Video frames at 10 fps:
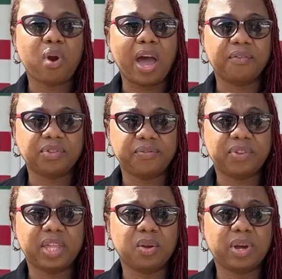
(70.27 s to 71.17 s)
after
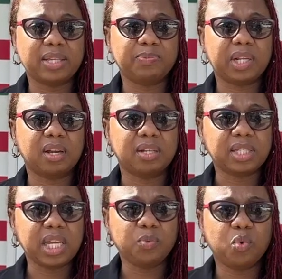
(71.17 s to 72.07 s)
everything has been
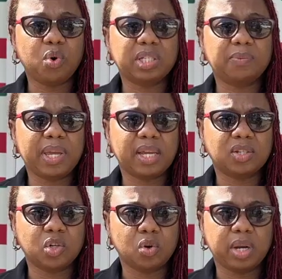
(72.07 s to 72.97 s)
contained, we want to make
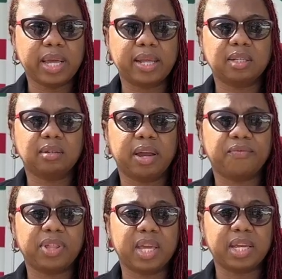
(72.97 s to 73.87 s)
sure that
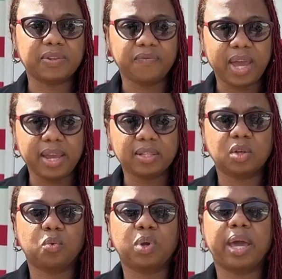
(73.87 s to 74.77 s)
everything is fine.
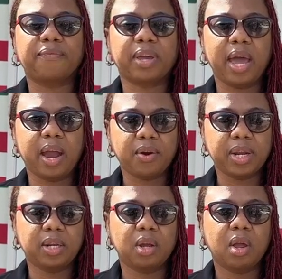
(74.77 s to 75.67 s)
So we have
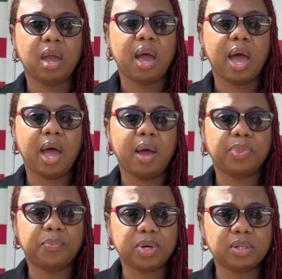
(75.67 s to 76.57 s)
carried
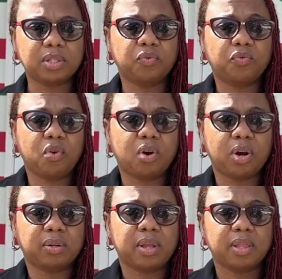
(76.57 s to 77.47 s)
the person
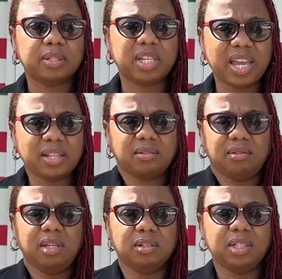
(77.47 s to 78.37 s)
to get
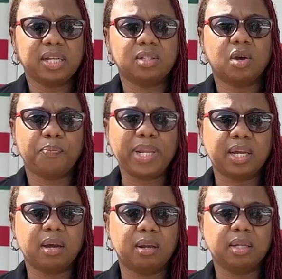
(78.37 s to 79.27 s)
checked out
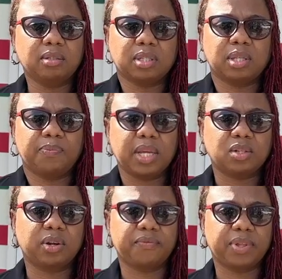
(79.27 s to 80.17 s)
medically, just to make
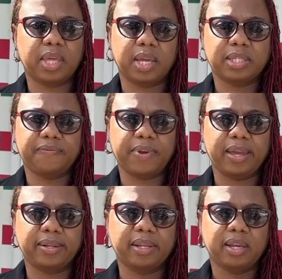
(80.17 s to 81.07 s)
sure everything is
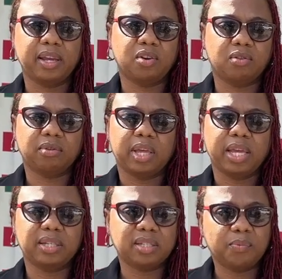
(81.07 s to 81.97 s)
fine.
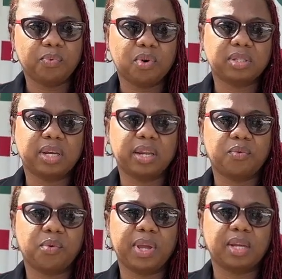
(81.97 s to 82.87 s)
It is important
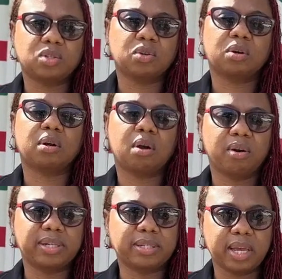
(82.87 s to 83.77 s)
that we make sure
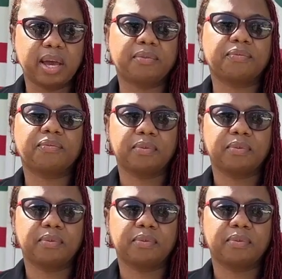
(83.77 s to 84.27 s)
our staff